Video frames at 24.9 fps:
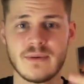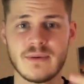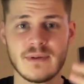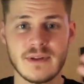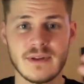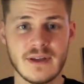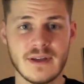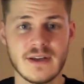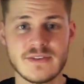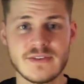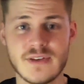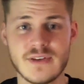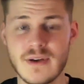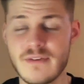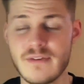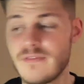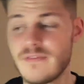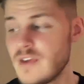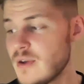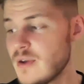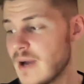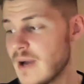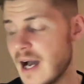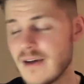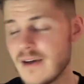So if
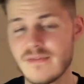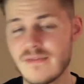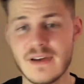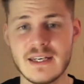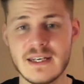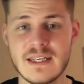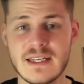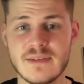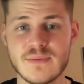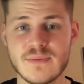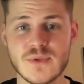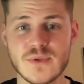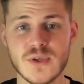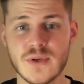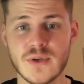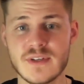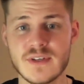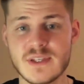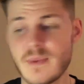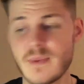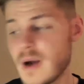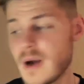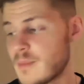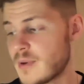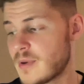you have any stories
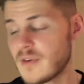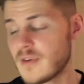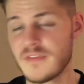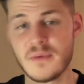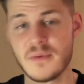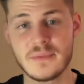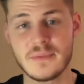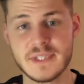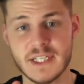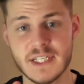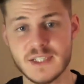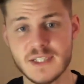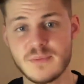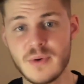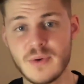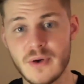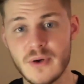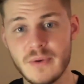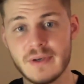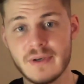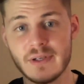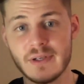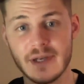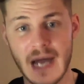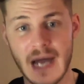about Profit Protector Pro
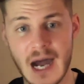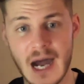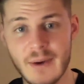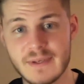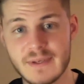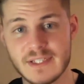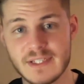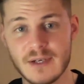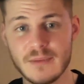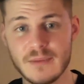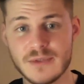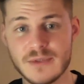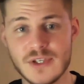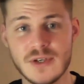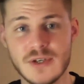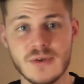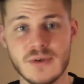and how it's helped you,